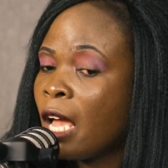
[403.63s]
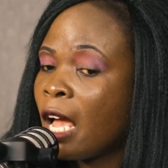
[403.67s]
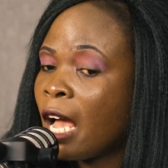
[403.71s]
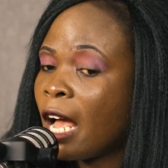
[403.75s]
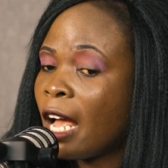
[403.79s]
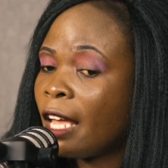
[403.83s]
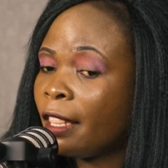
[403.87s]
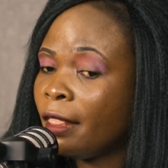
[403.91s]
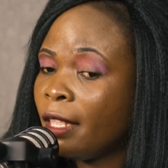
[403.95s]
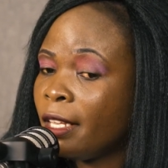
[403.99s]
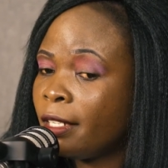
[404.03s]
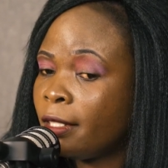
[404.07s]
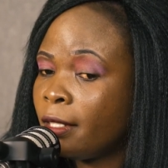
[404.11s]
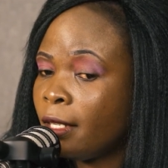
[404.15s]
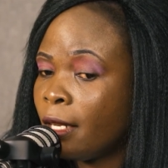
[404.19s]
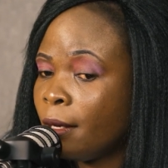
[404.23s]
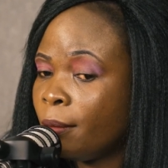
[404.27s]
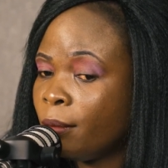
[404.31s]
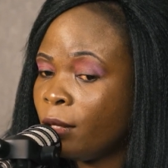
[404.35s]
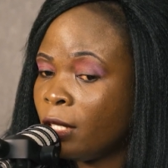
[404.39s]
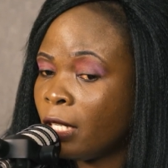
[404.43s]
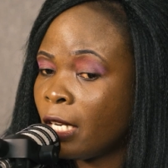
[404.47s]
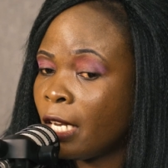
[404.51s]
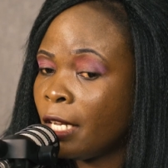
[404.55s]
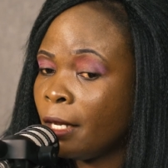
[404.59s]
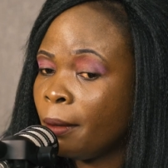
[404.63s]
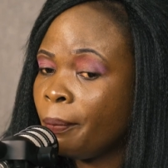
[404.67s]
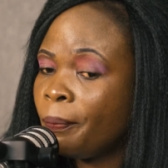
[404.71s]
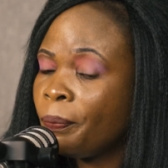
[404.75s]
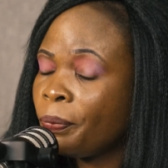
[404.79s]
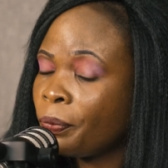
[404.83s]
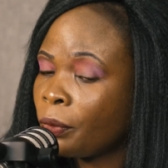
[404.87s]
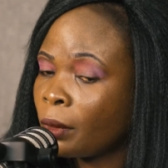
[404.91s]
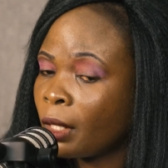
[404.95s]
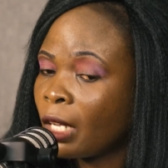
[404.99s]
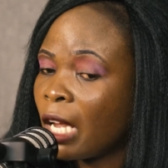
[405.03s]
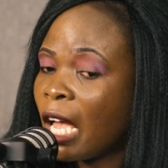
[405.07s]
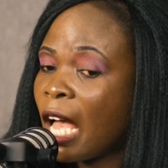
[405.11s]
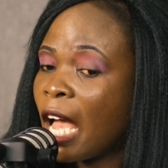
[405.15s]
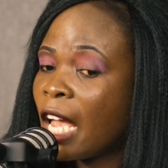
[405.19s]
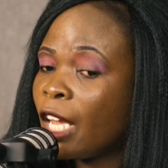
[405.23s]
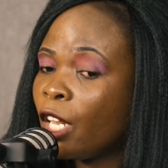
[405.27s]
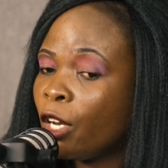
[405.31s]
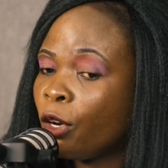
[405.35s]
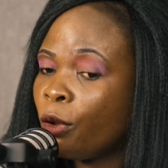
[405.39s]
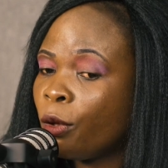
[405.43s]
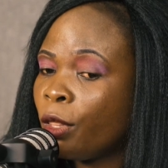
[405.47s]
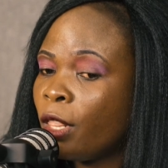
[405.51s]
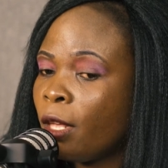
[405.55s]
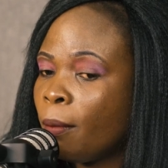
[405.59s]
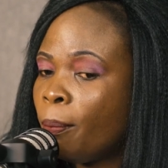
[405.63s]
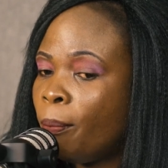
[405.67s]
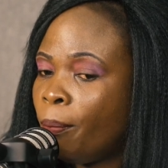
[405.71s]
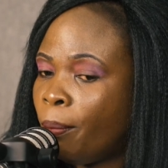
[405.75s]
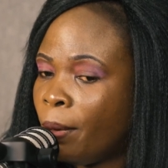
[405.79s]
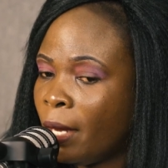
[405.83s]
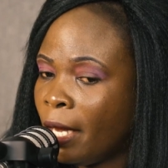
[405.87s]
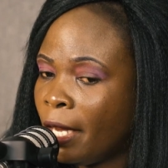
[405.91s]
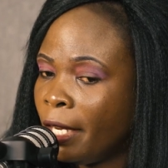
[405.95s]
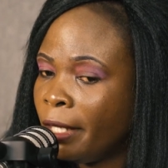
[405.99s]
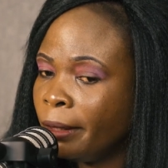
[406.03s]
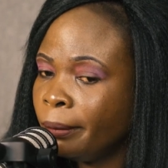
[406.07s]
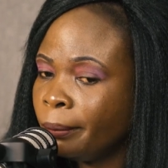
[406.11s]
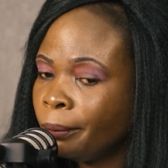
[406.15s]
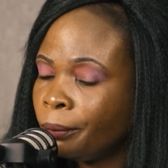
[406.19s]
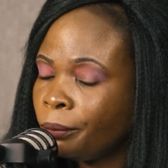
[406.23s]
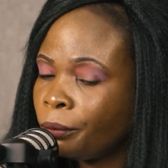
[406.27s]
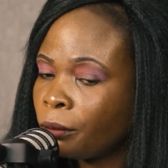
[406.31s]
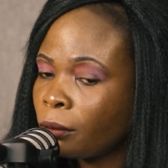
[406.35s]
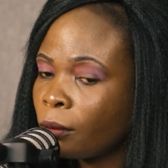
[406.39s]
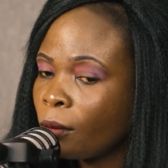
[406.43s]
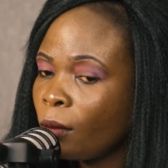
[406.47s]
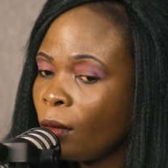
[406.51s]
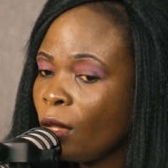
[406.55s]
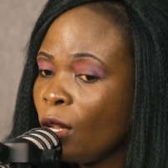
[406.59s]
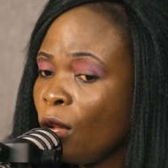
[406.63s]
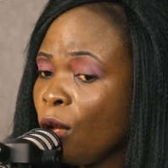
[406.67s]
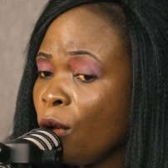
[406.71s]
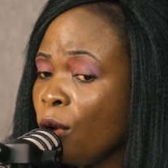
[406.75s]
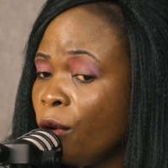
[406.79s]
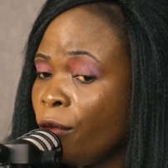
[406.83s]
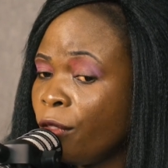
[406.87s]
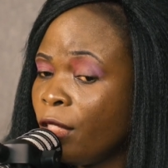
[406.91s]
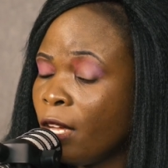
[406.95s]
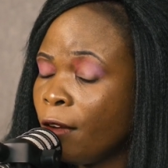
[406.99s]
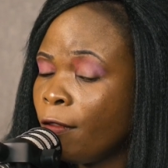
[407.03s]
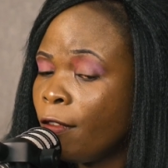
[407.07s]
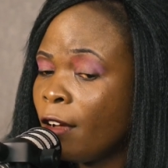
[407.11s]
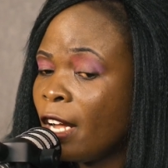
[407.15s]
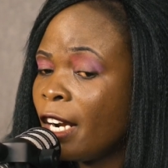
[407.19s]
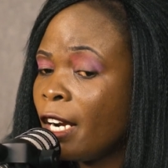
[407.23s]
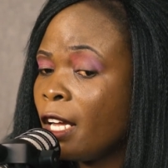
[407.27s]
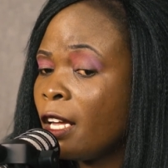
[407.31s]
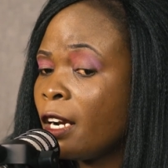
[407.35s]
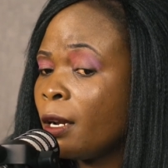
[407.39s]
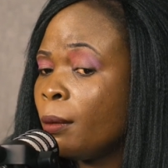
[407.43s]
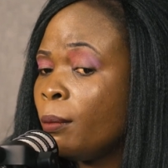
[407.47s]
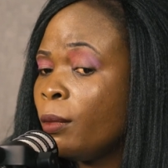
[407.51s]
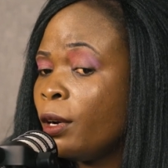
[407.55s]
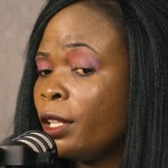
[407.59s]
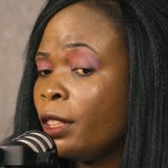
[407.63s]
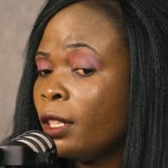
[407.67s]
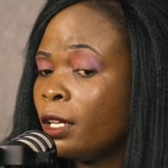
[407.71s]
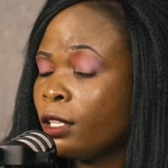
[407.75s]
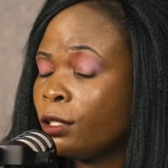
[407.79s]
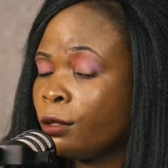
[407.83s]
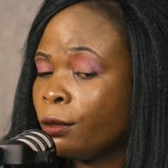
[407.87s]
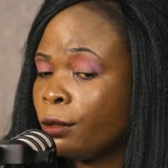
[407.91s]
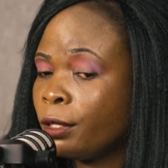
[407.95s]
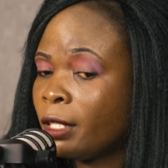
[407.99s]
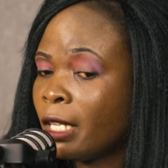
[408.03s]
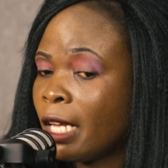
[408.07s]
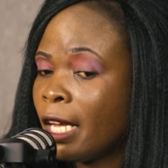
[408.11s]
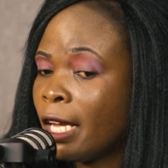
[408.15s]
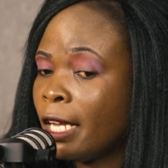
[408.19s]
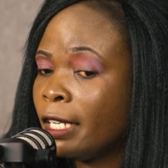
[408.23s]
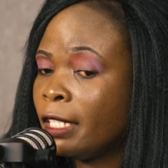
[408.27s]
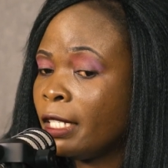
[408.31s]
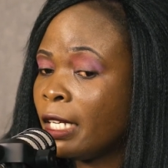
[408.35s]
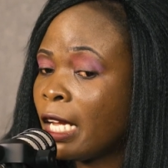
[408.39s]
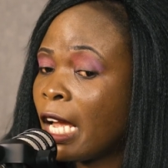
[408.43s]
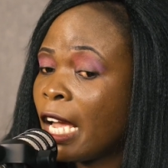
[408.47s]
At the same time, I know the pain of the vulnerable in the society.